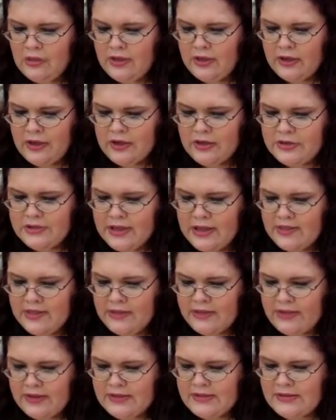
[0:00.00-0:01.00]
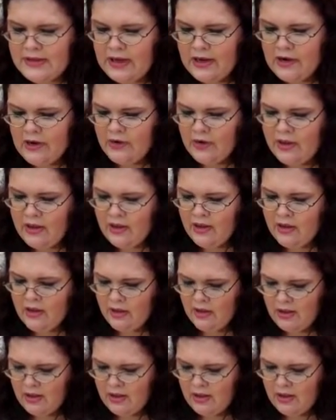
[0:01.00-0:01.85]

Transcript: There's, I think that's Ariel,